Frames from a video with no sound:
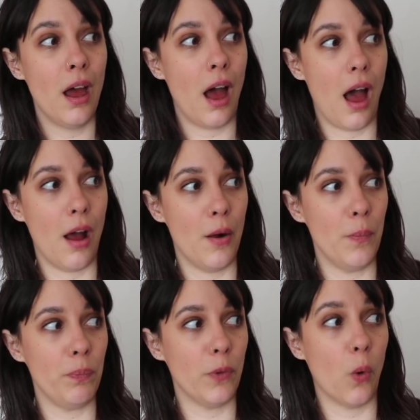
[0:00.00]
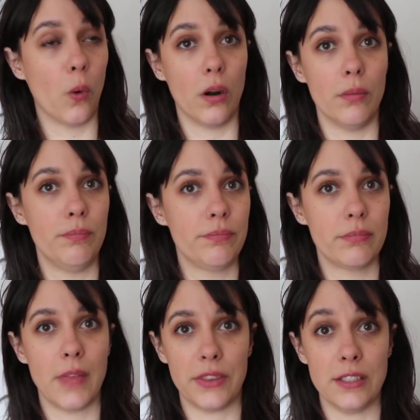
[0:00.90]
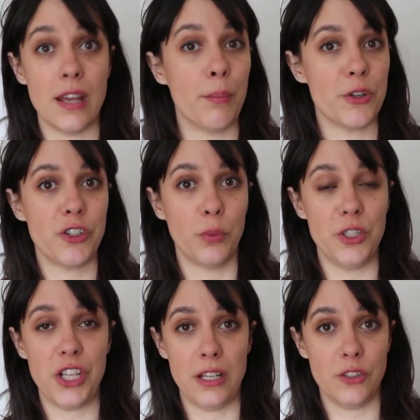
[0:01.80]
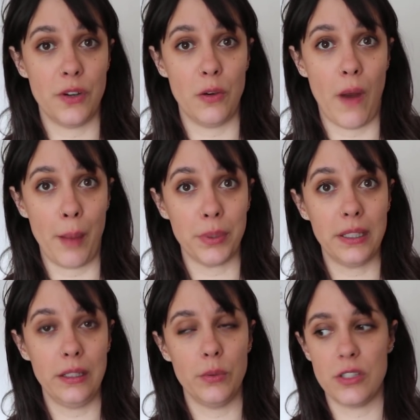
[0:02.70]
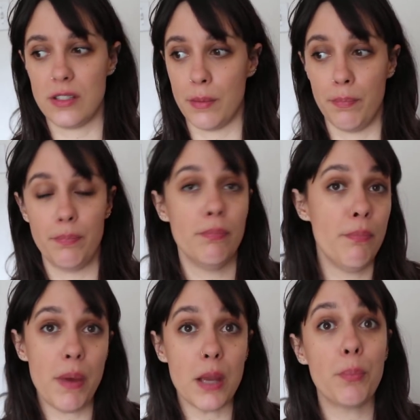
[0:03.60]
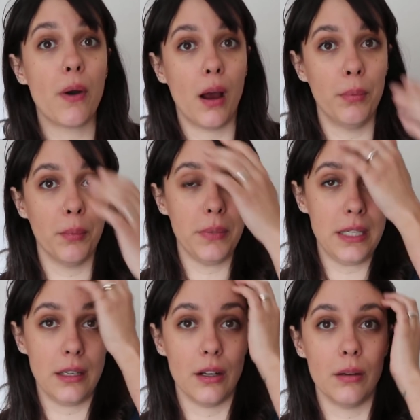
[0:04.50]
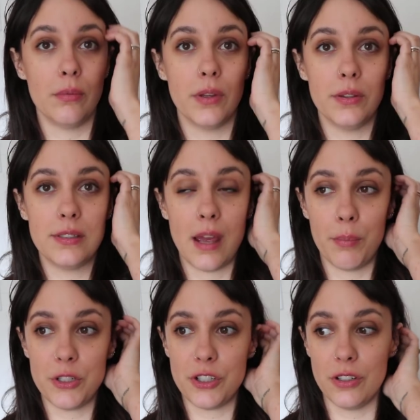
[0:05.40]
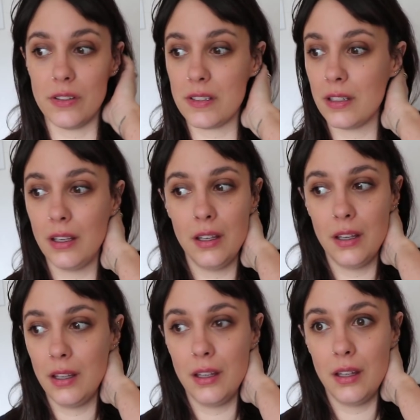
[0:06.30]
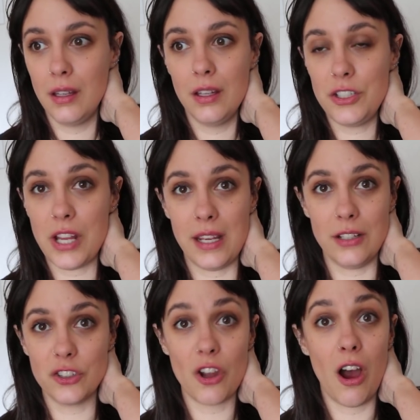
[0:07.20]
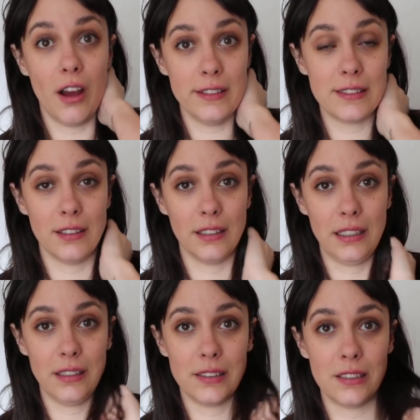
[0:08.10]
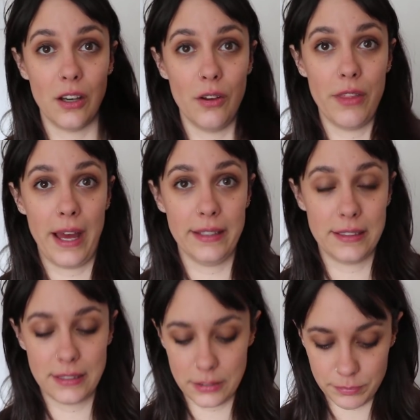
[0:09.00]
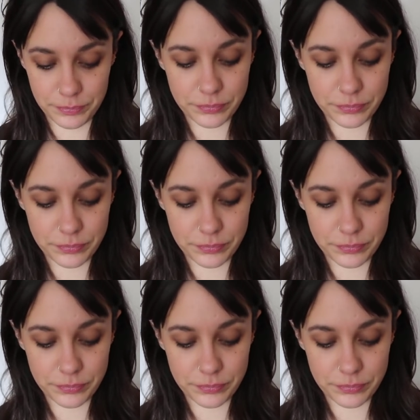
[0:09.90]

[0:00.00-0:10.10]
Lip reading: or that the temperature would change very rapidly, which is a big problem here. The temperatures change constantly, so that's